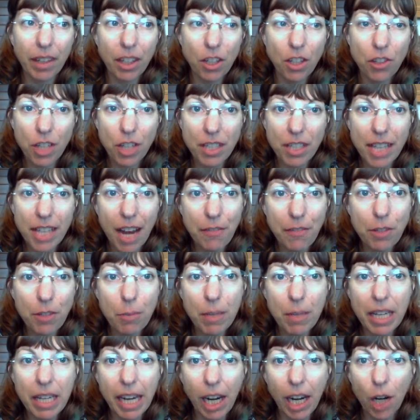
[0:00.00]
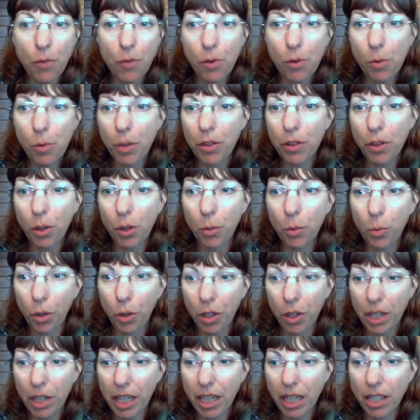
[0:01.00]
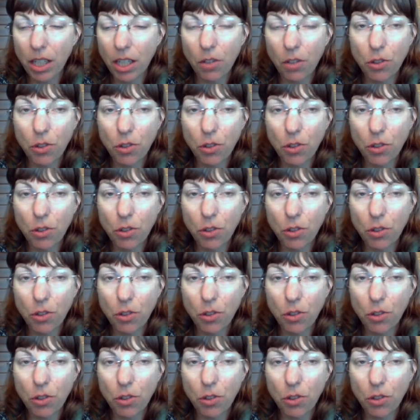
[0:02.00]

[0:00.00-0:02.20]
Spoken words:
You just have to be careful with your wording.